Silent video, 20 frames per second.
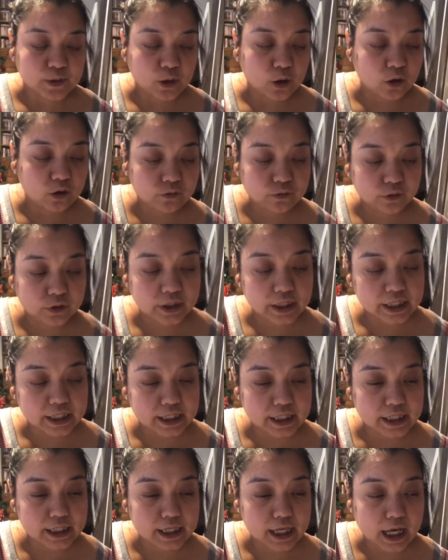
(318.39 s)

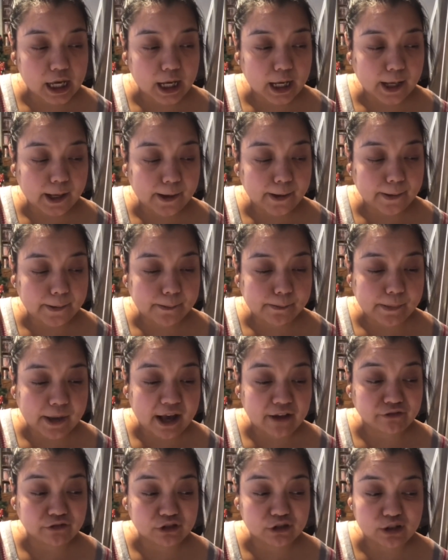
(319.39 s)
hopefully um,
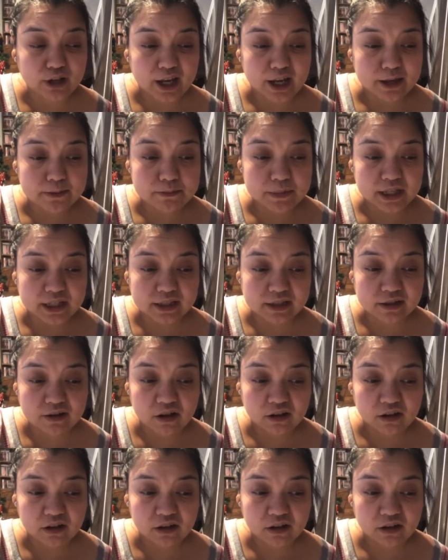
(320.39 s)
after I mix